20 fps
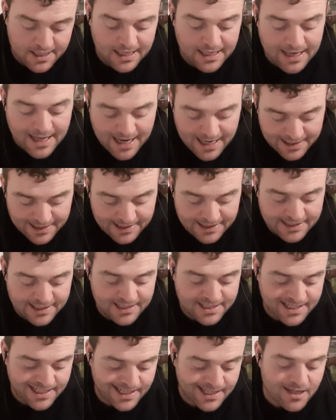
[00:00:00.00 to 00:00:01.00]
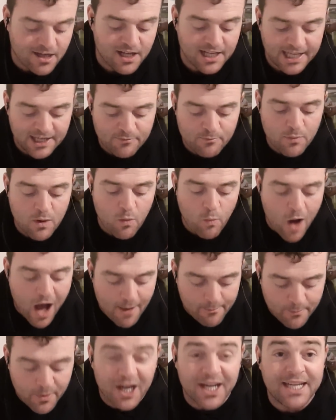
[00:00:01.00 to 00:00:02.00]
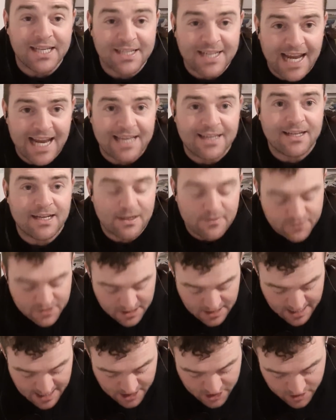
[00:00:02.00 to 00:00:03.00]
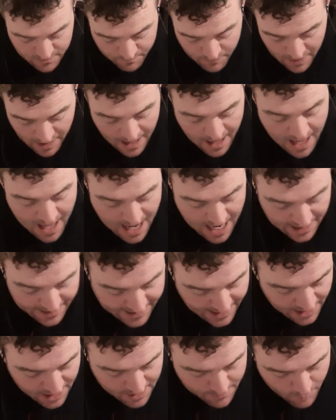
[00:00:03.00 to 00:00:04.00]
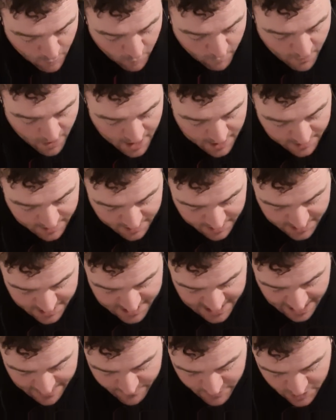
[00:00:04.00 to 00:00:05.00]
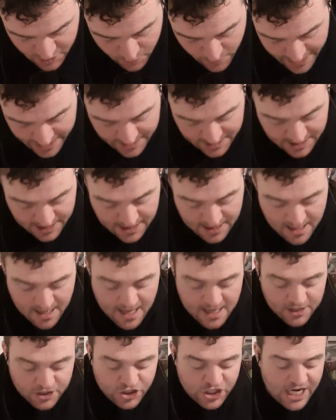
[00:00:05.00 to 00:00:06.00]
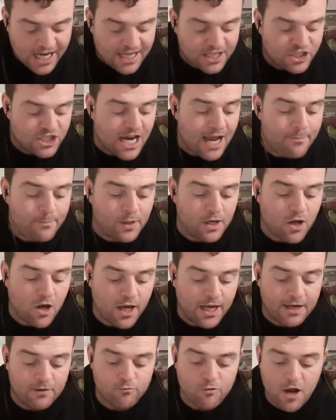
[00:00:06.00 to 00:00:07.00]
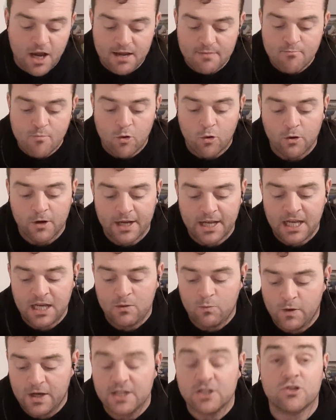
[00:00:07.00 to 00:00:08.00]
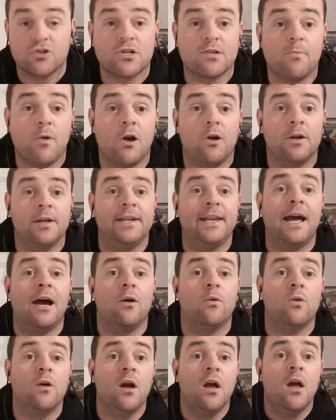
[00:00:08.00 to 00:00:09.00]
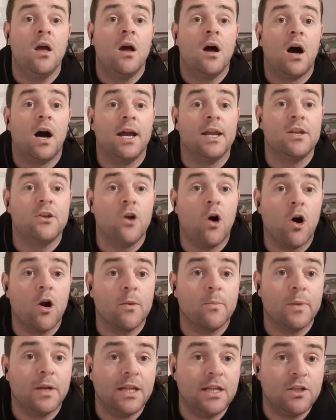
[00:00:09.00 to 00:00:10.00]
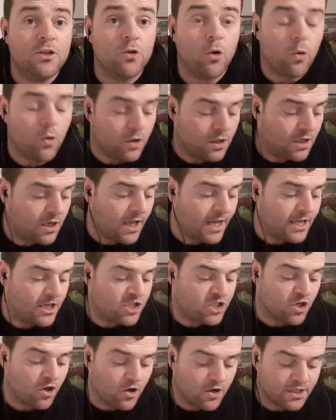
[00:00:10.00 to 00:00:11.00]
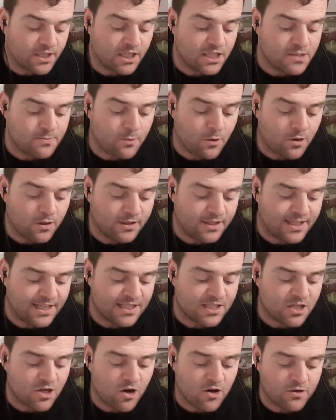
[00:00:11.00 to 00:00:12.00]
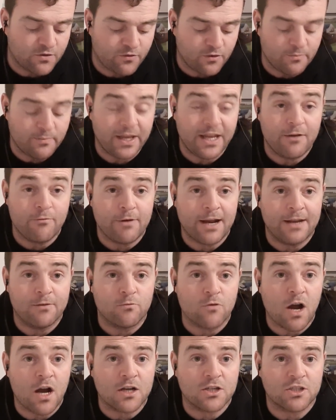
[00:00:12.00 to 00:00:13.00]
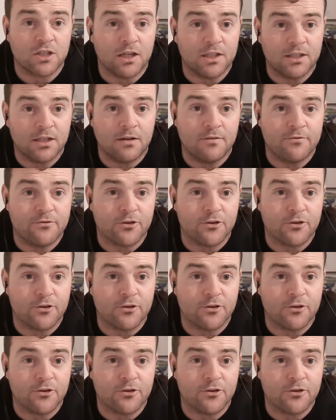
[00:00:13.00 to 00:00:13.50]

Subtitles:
He'll handle the dig. I'll give him a 1 point tentative selection. And then I'll move on to the 7:20. Jane Chapel Hine, Ryan Moore in Windsor tomorrow. Now, I normally don't like shorties, but this horse for me ran rock solid on